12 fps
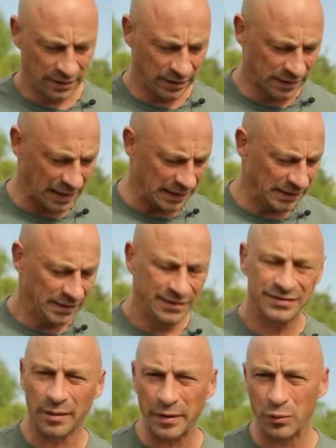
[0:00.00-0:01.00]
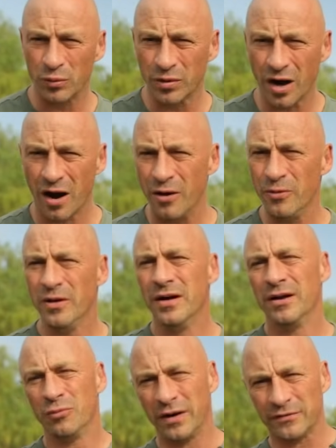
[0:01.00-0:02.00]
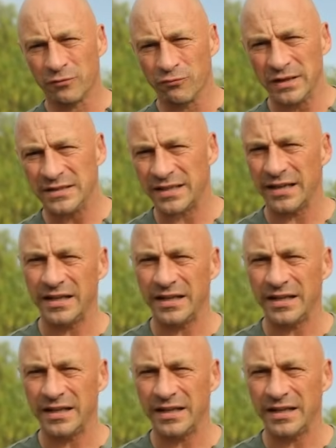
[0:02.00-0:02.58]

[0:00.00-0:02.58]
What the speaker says: Okay, something will go, we'll have to reset